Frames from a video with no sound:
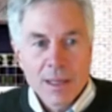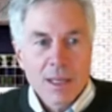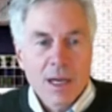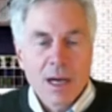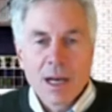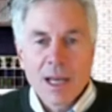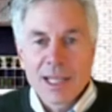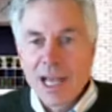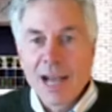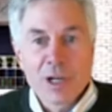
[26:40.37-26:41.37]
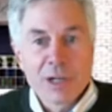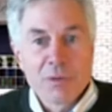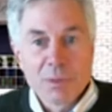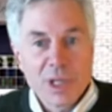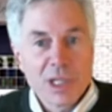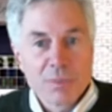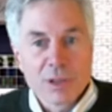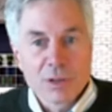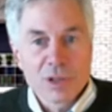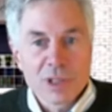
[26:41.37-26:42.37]
and not very
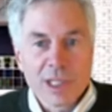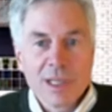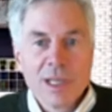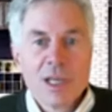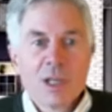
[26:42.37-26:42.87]
repeatable usually,